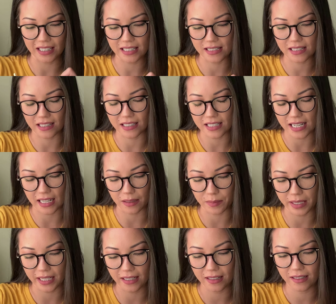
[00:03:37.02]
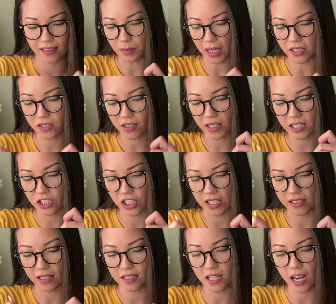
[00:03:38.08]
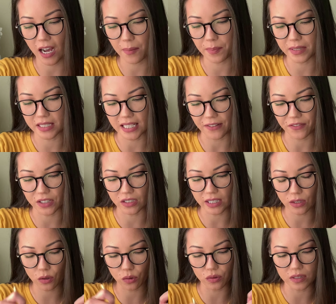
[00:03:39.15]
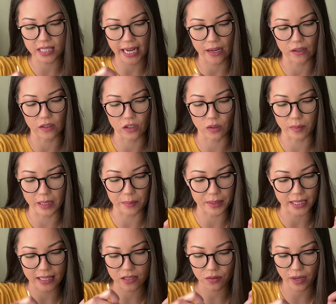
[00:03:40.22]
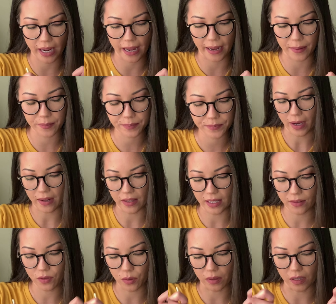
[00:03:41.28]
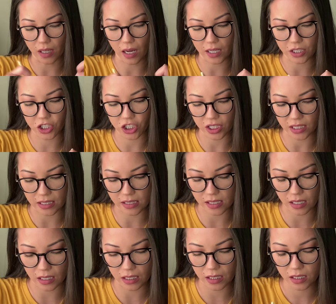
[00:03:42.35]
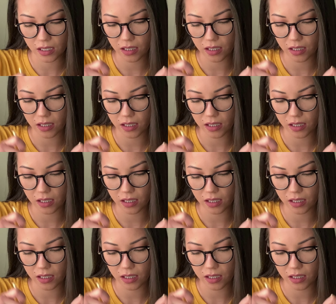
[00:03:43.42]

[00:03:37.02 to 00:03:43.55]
It's gonna take a minute. The mozzarella cheese on top definitely cooled down a little bit, but that's okay. Wow, they give you a lot of cheese, huh?